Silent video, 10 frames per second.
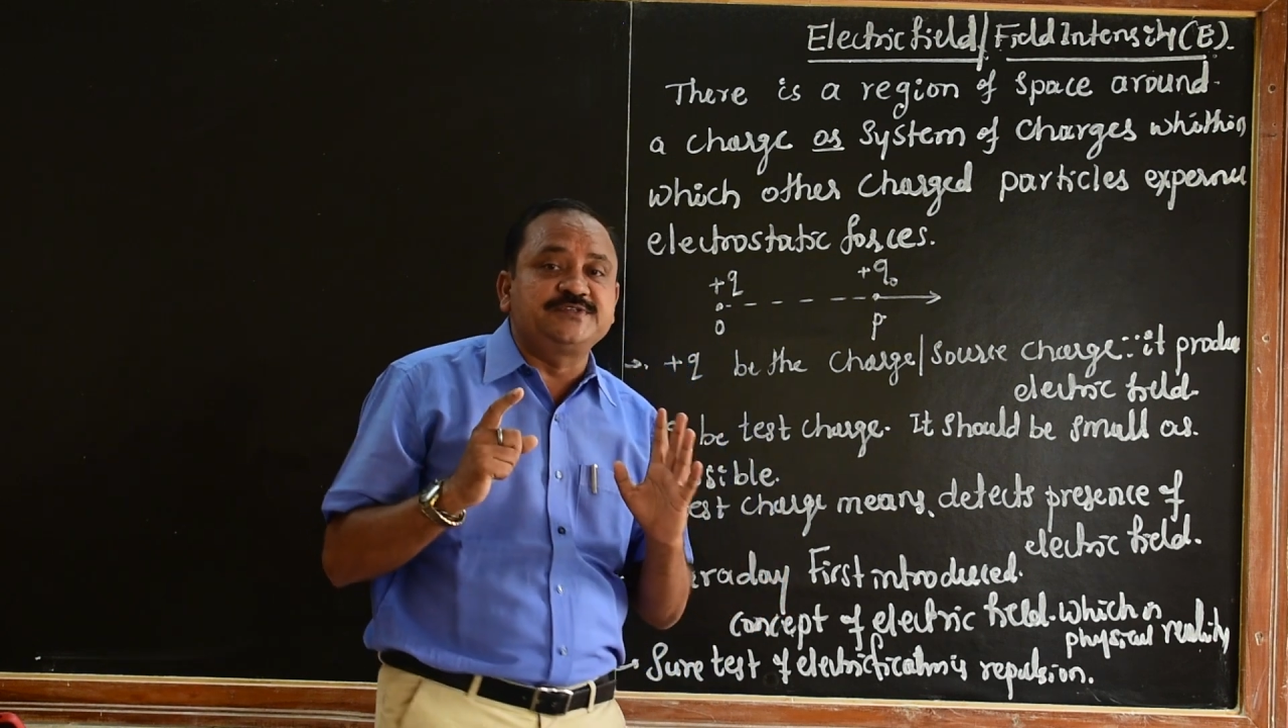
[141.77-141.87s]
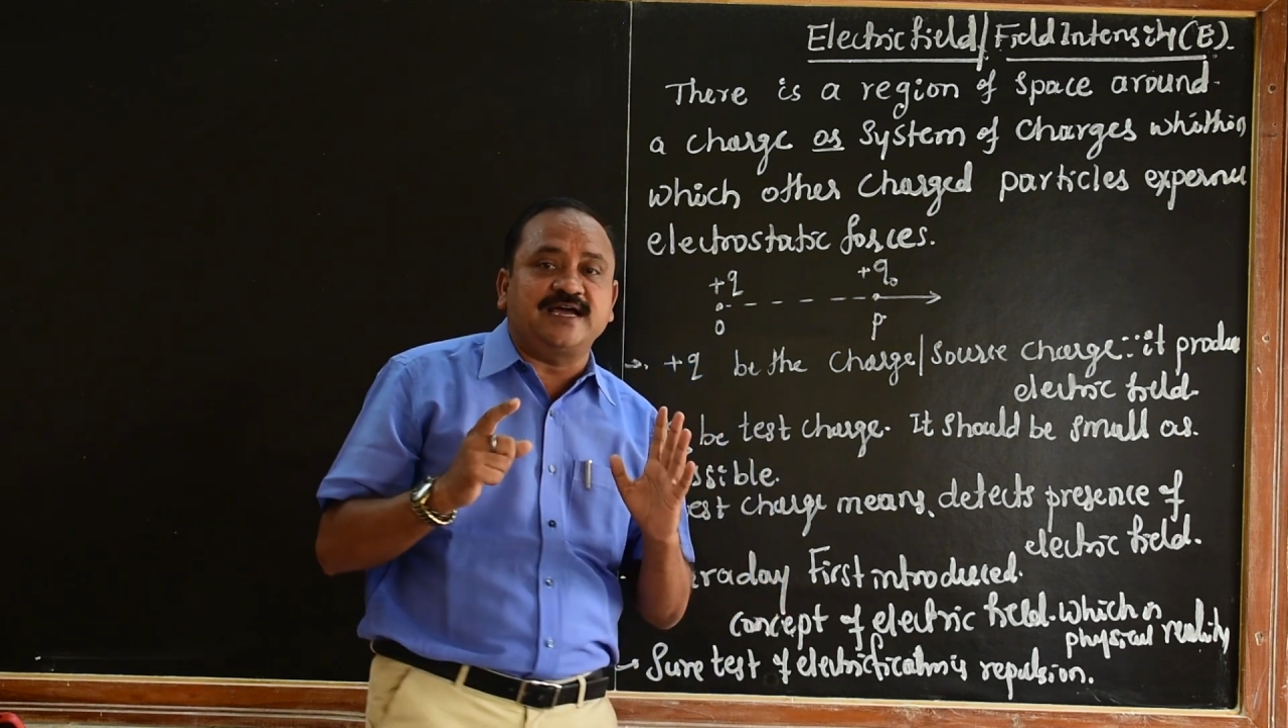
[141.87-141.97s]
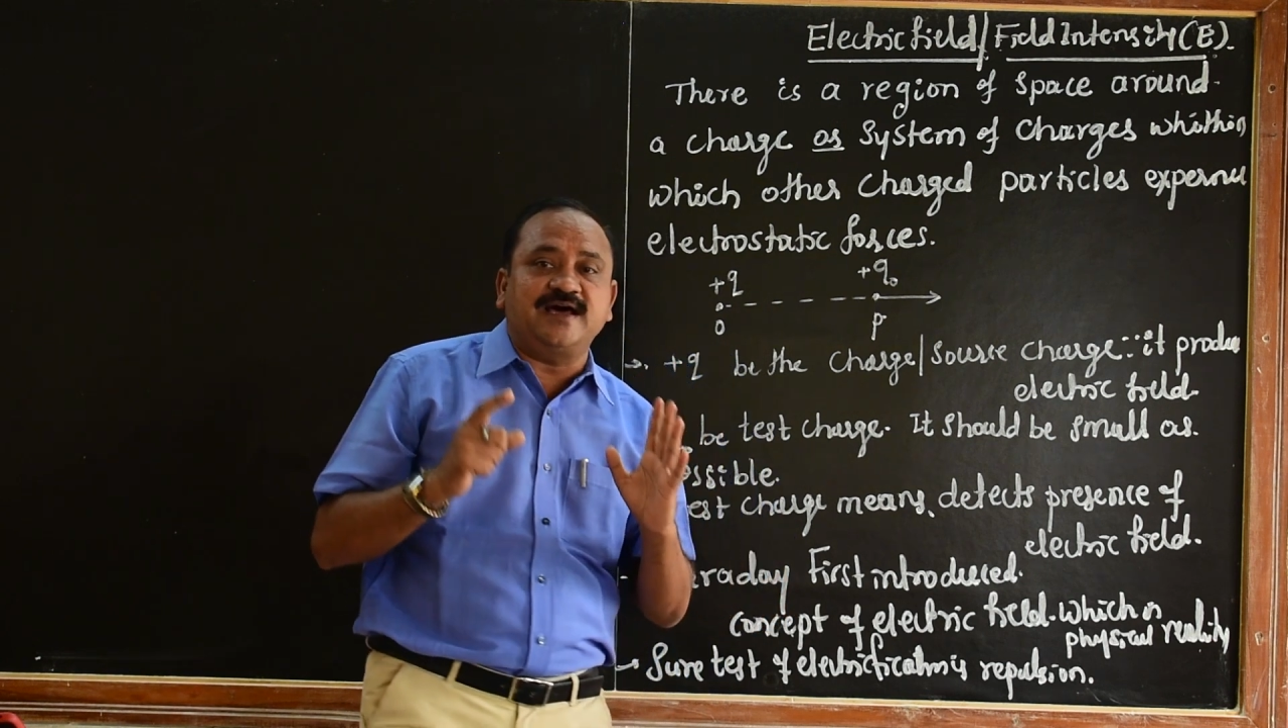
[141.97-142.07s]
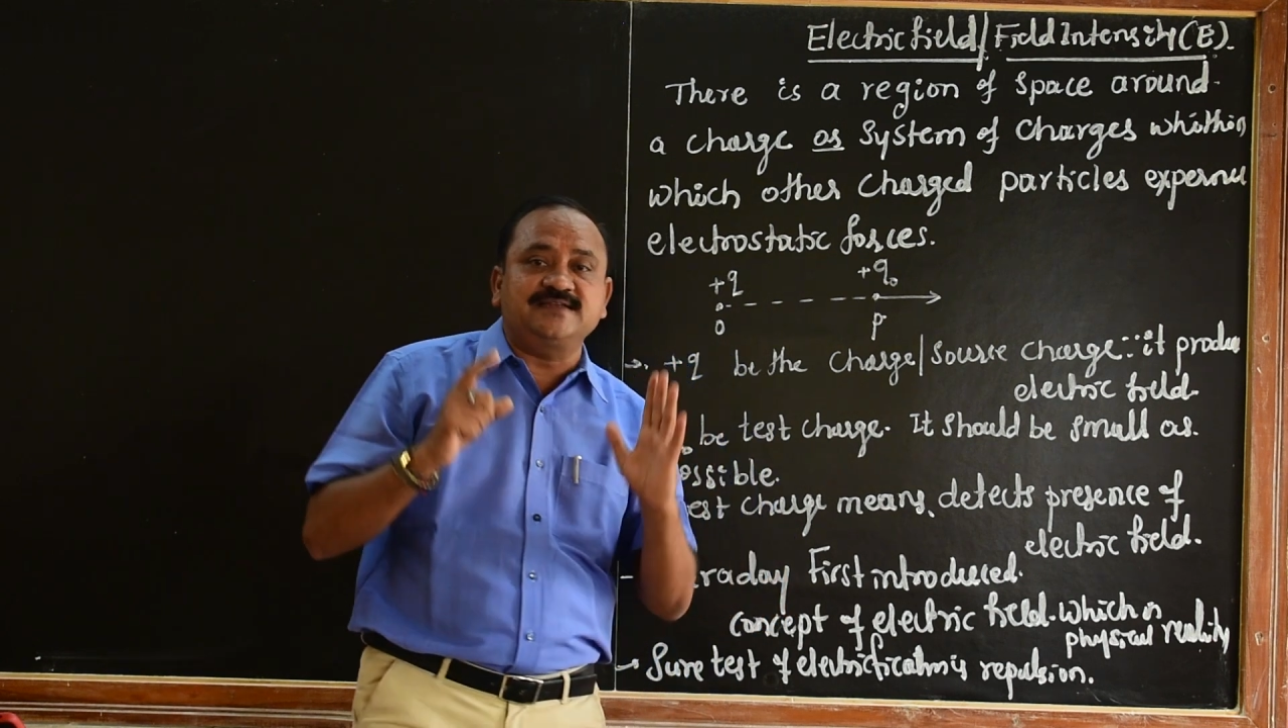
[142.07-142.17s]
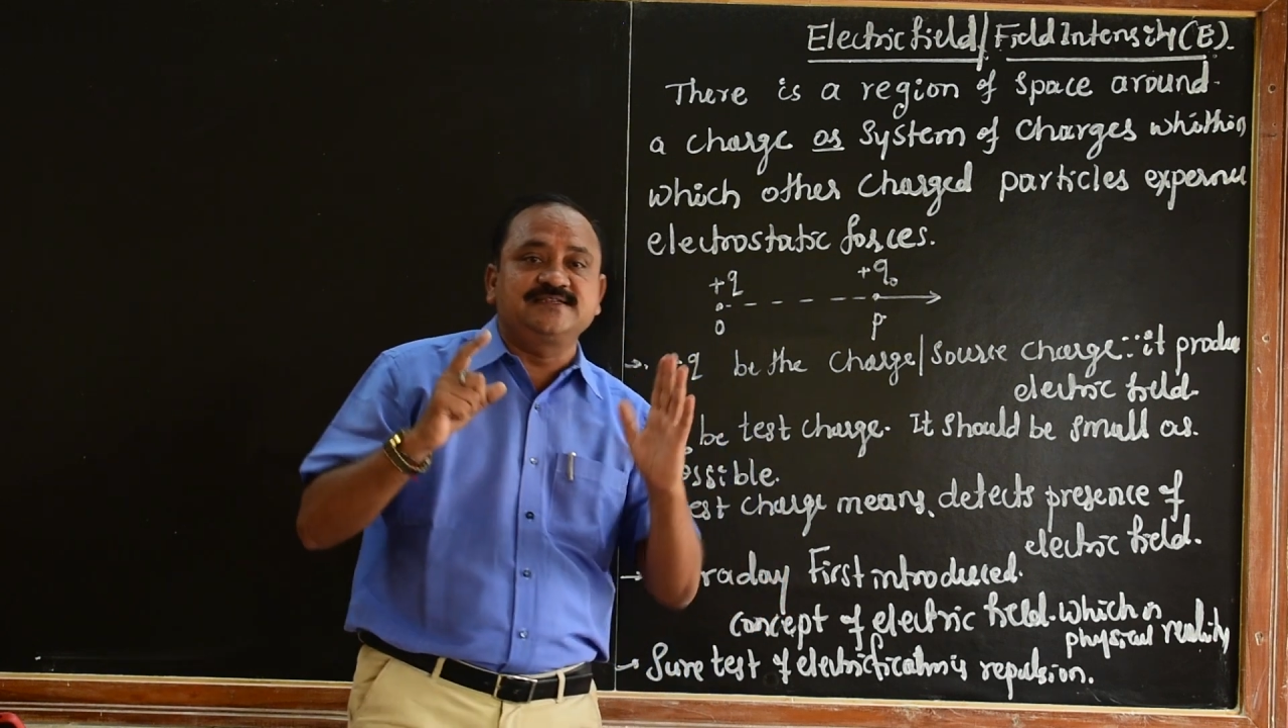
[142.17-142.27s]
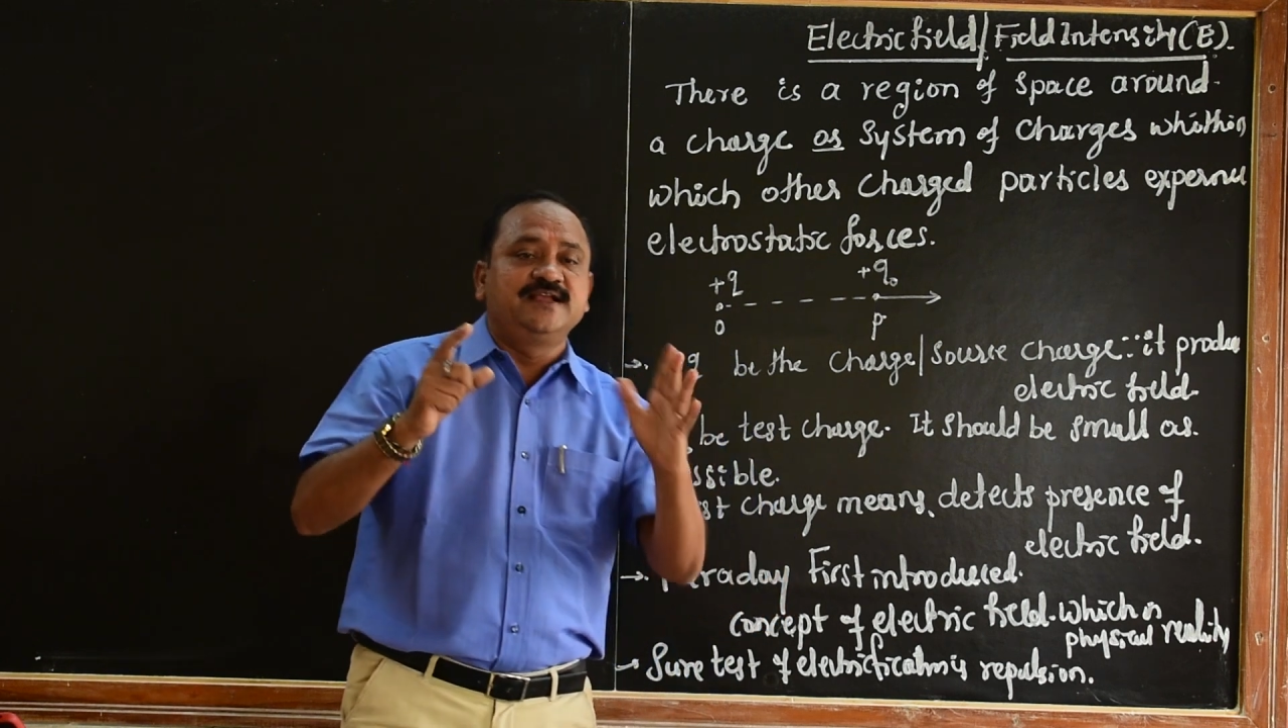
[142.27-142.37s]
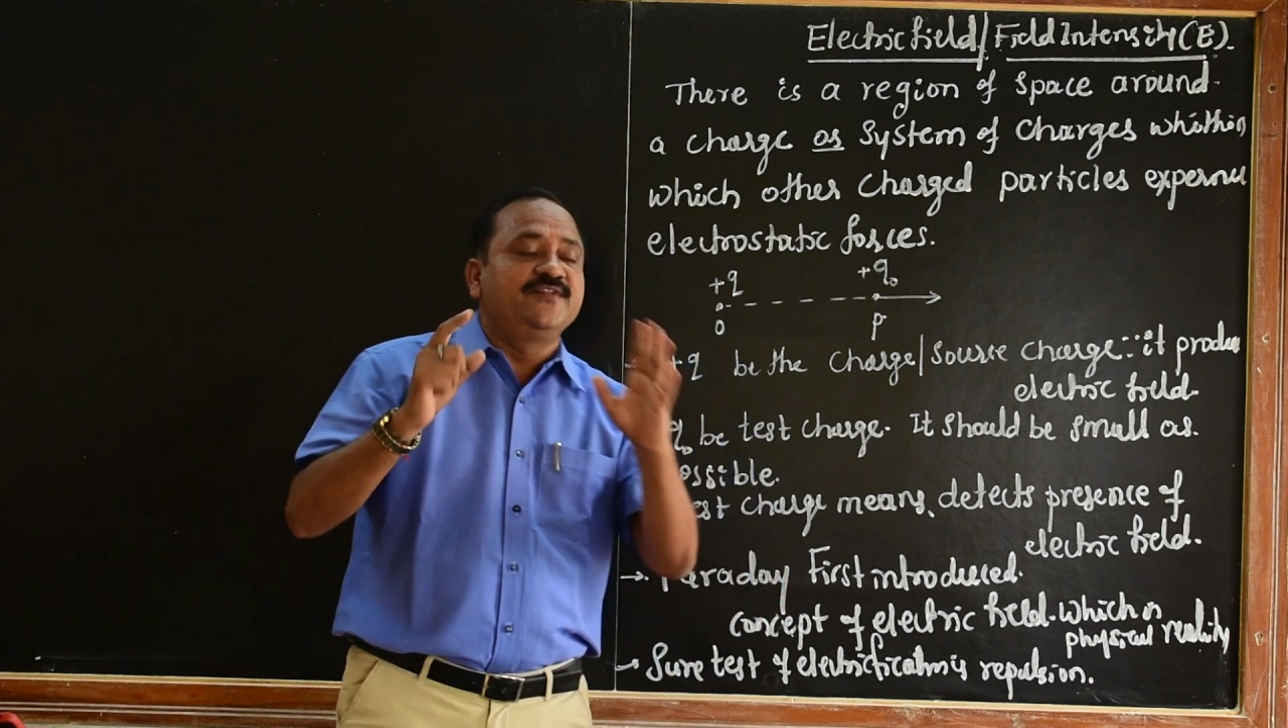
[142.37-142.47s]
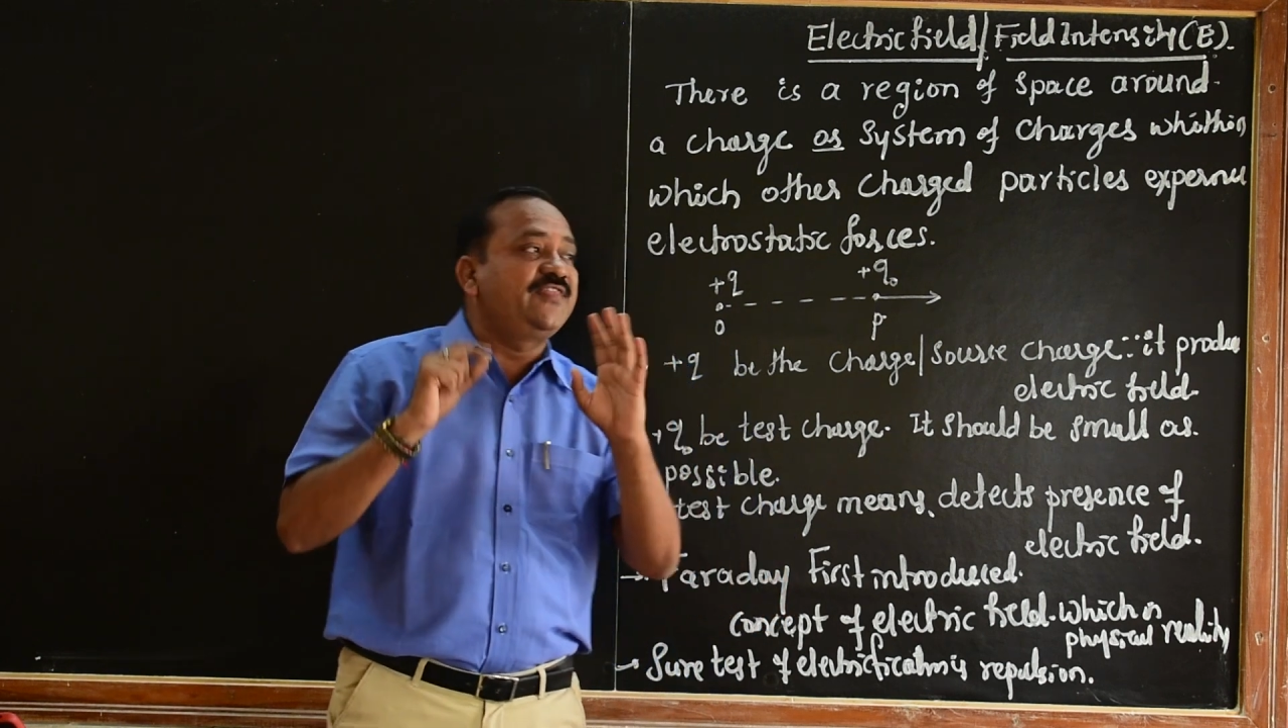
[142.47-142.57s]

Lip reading: charge,